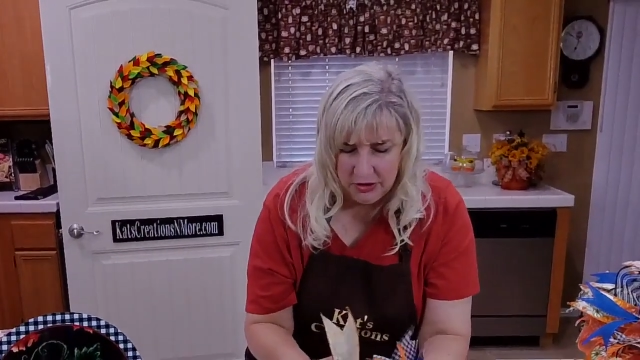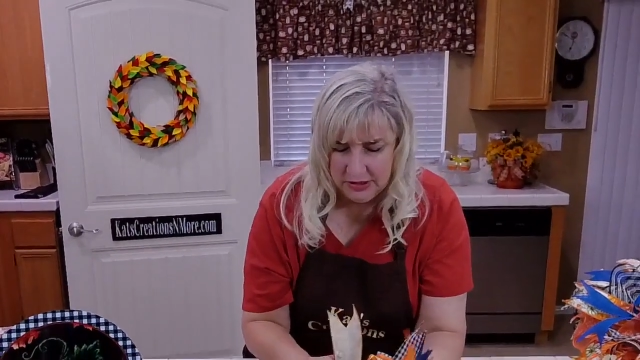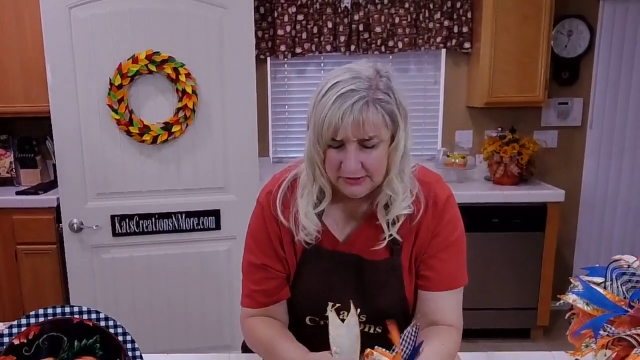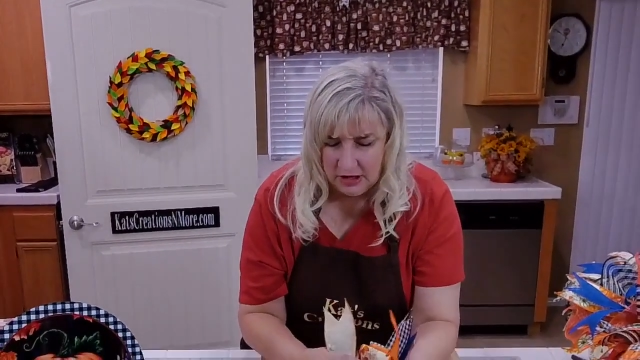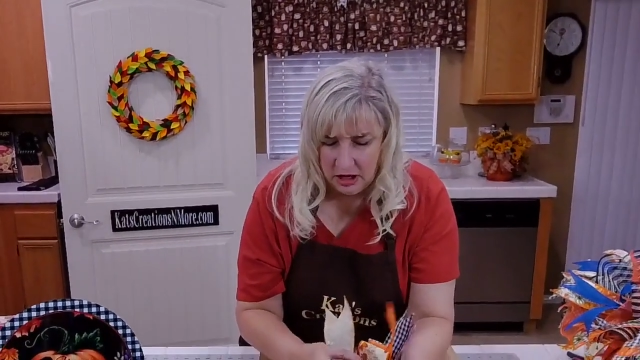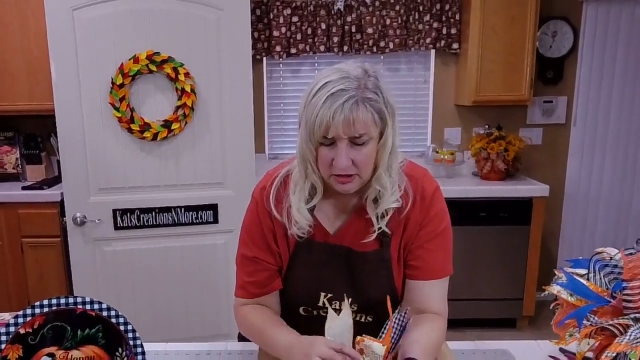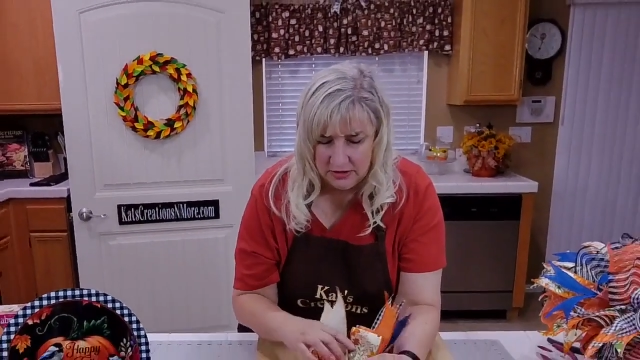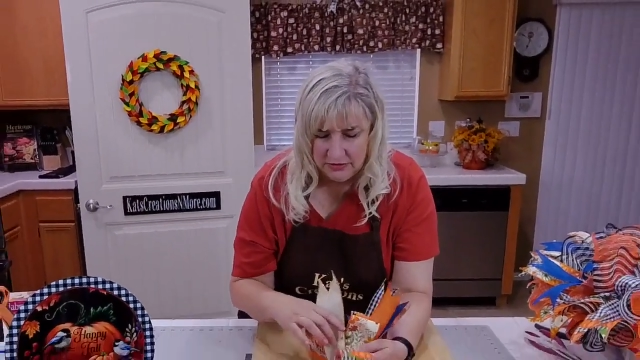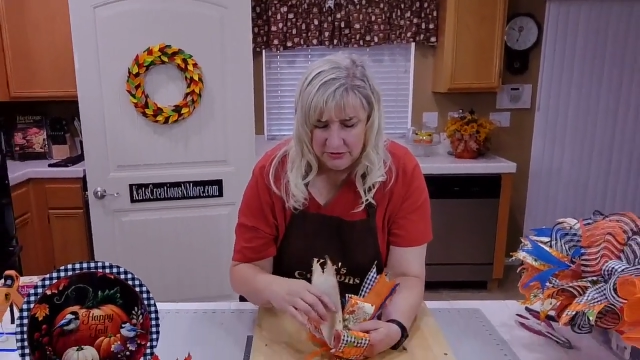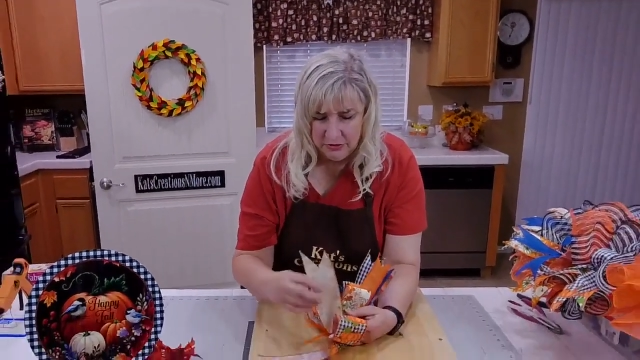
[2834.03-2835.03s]
because all the
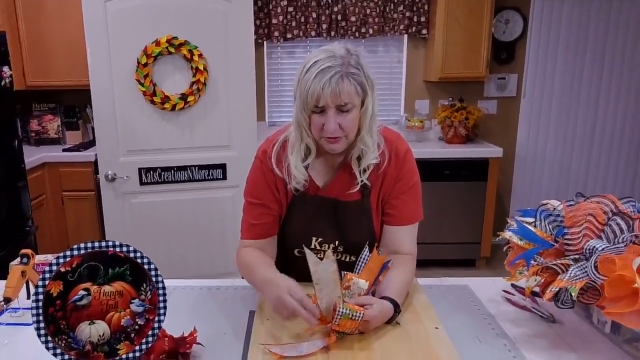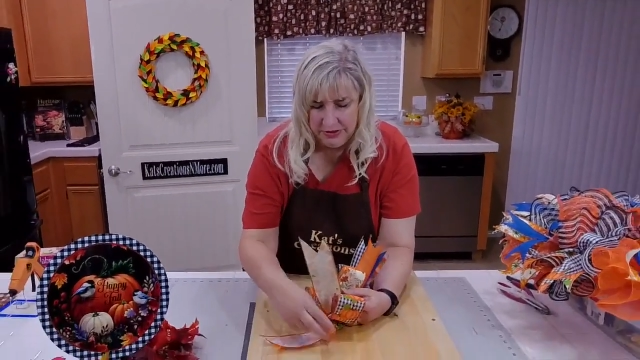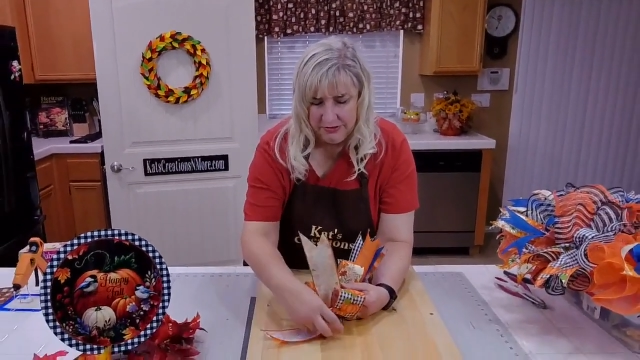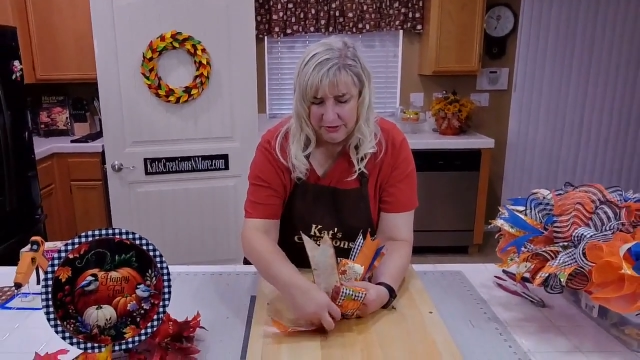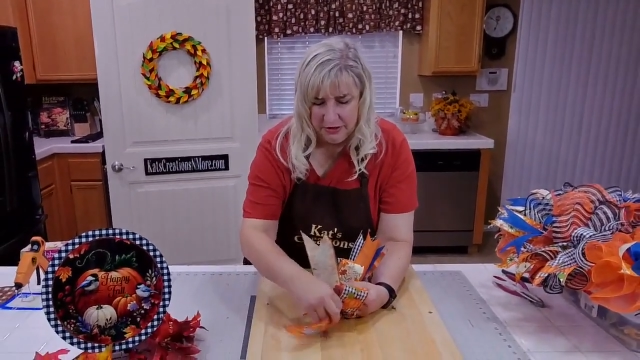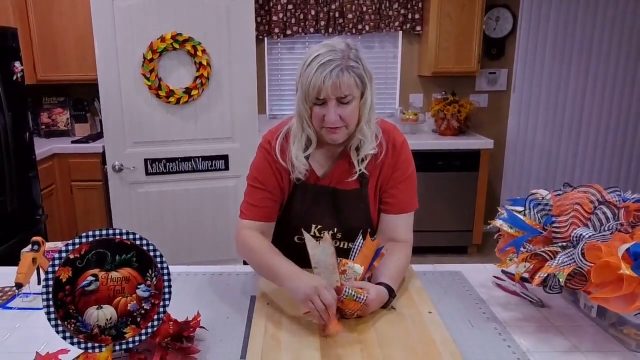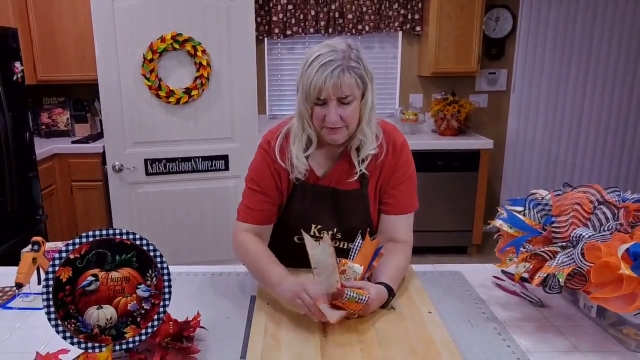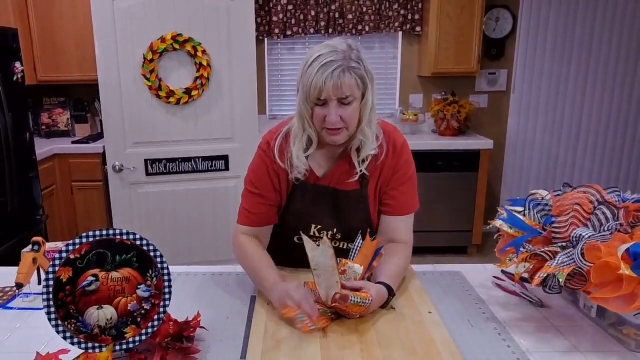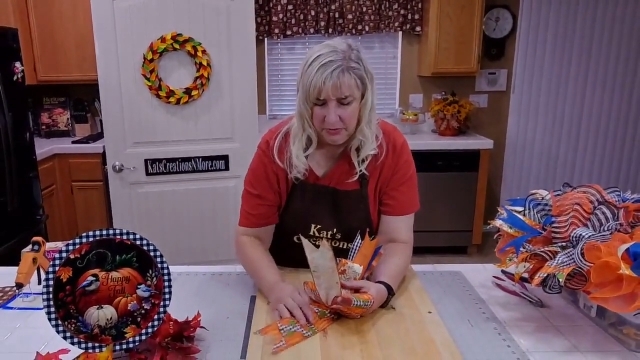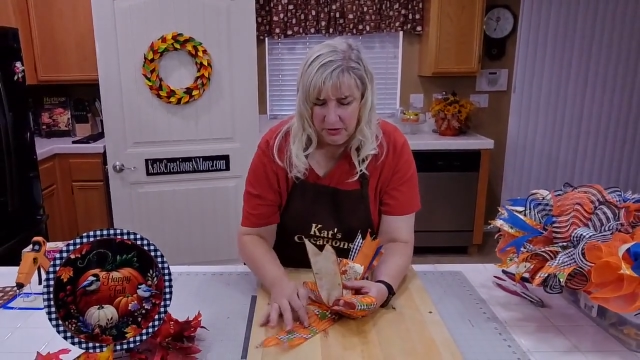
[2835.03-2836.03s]
tutorials are
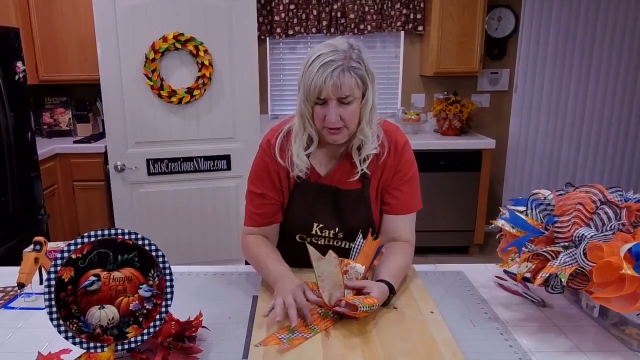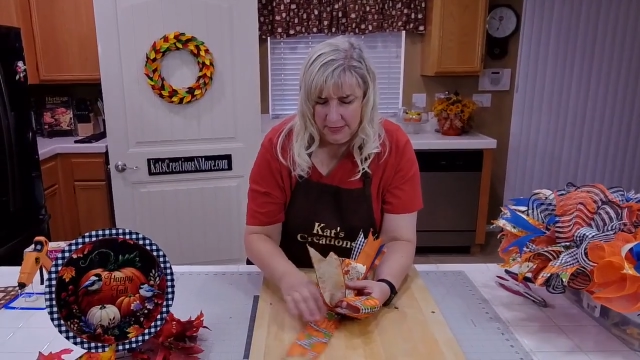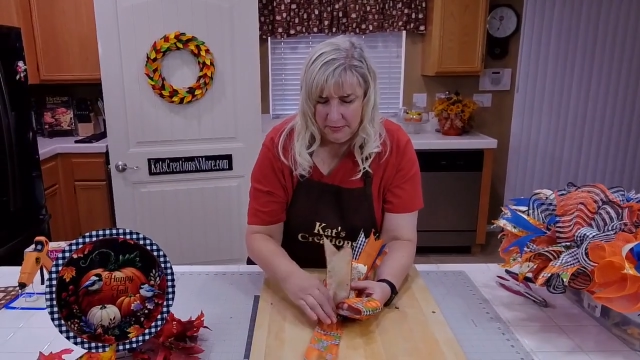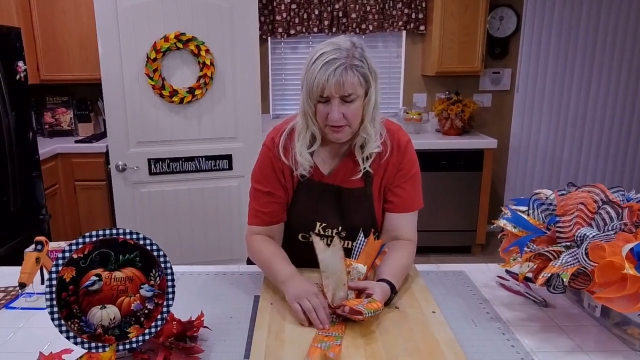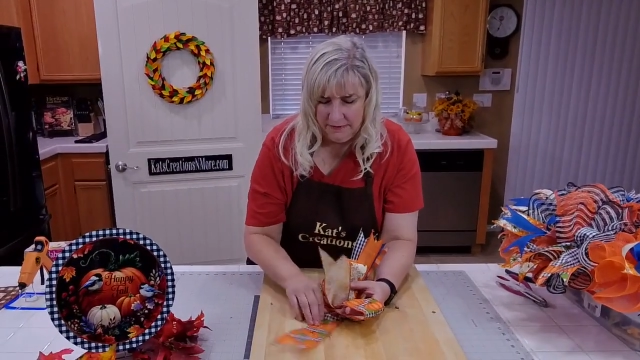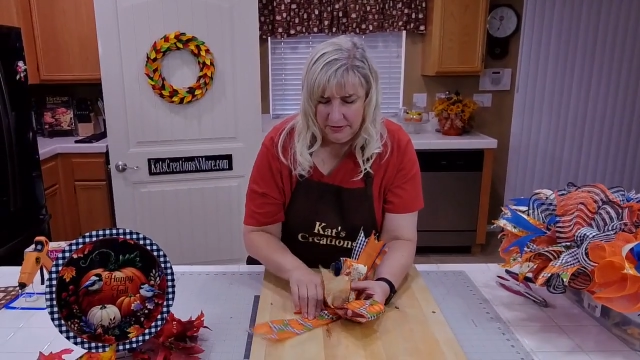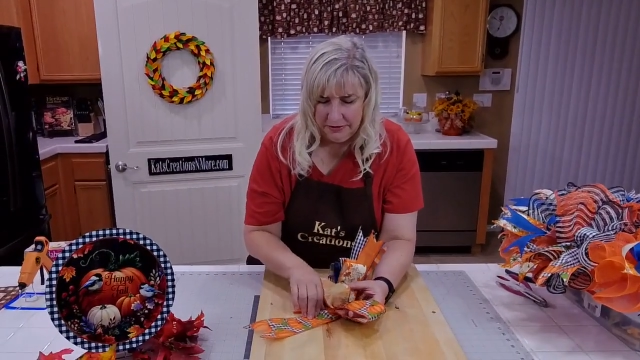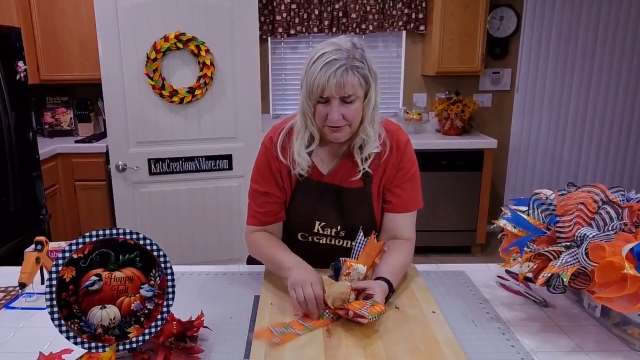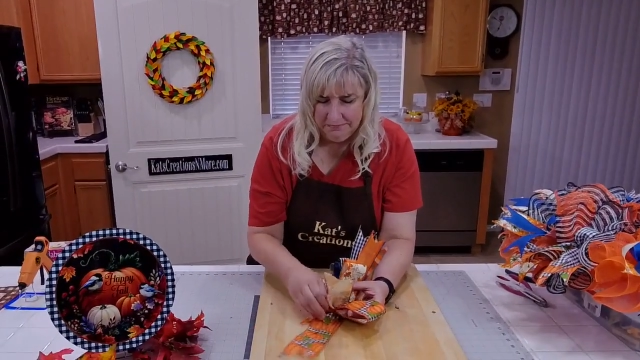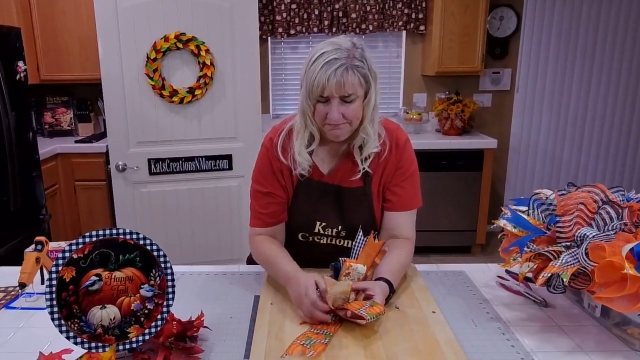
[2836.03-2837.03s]
available in the private
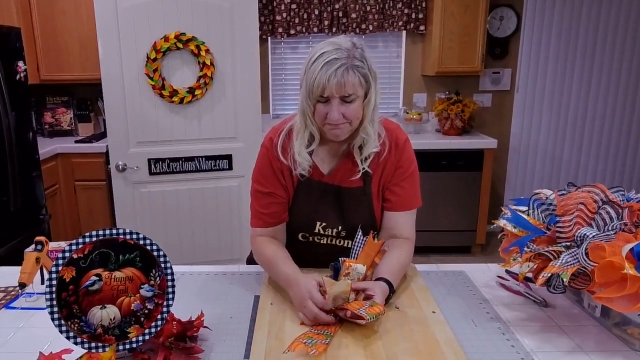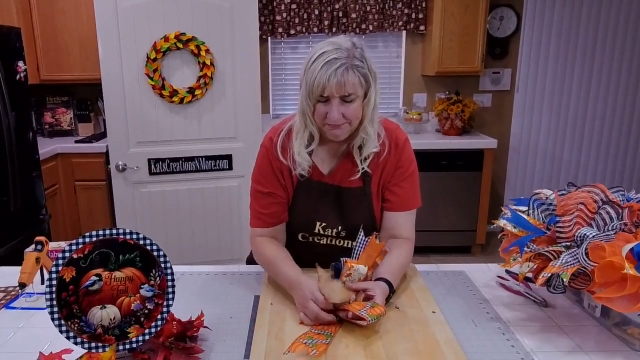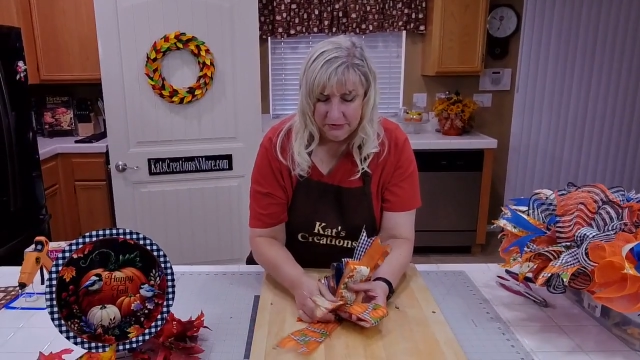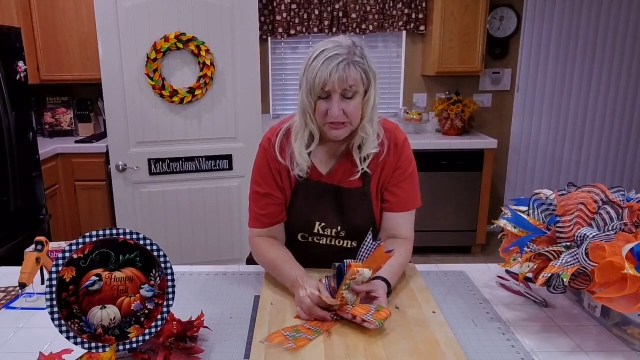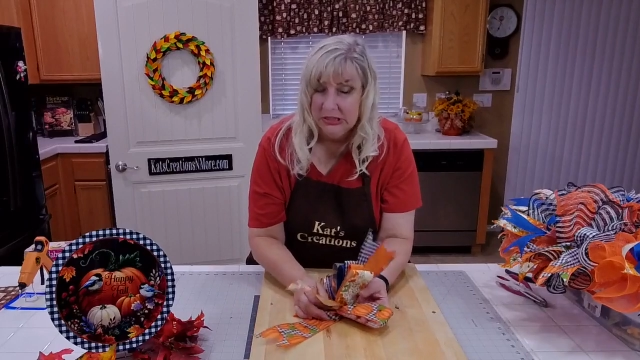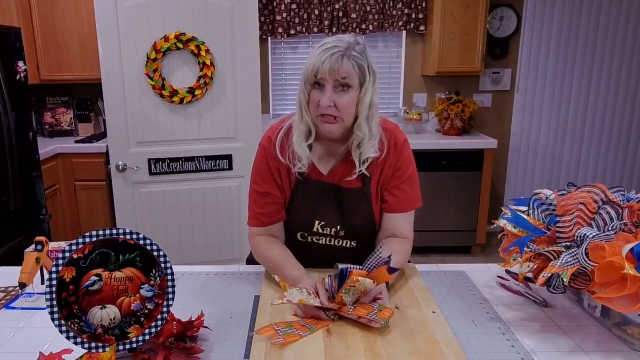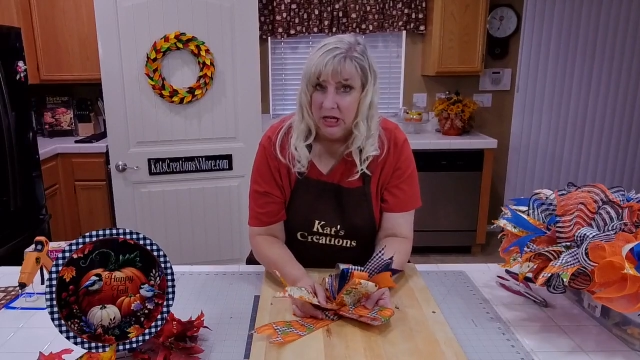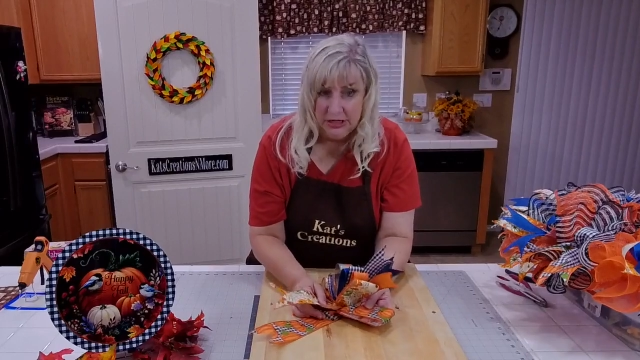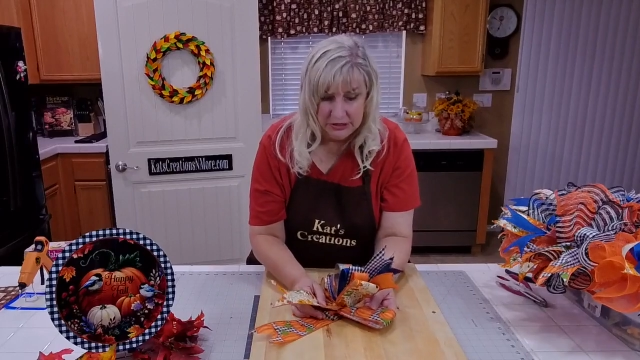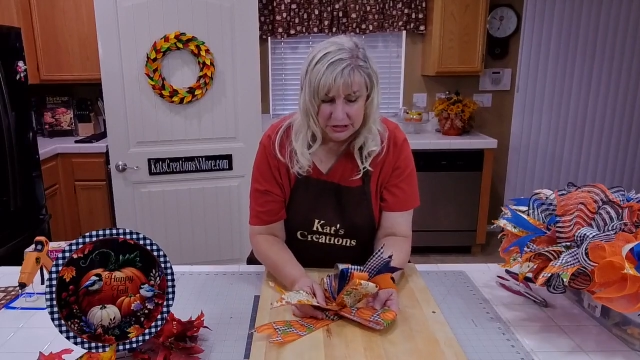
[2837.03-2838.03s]
group for as
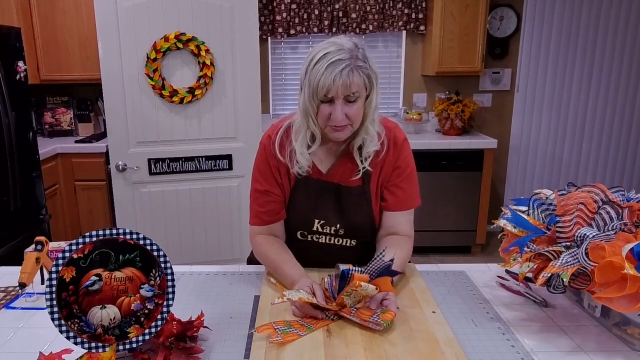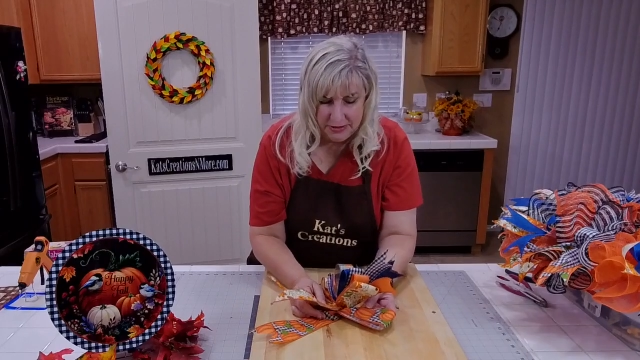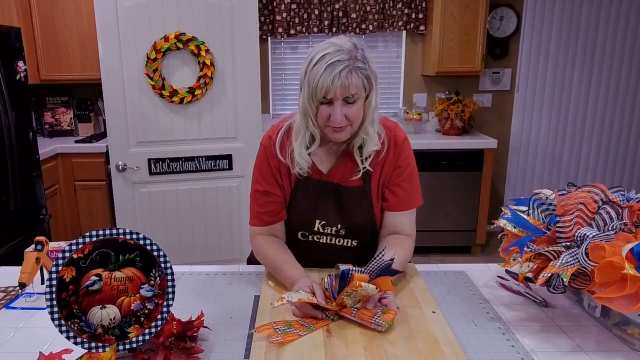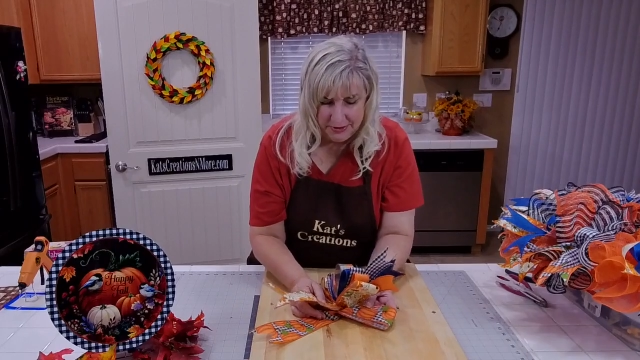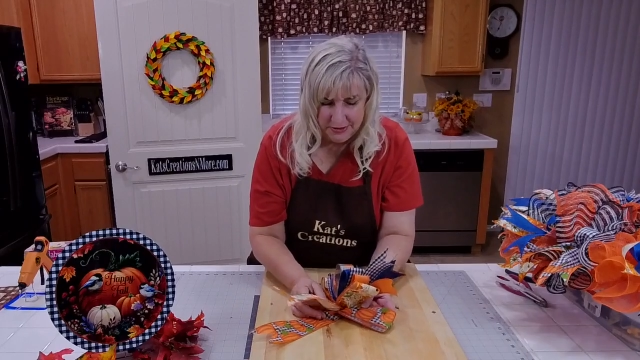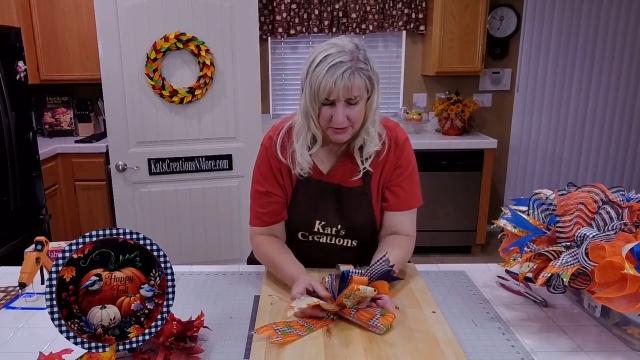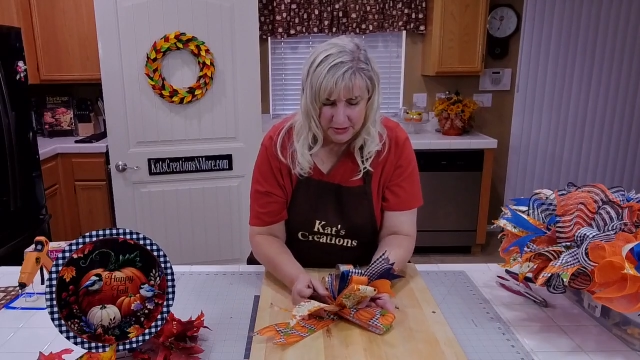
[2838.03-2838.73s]
long as you're a member.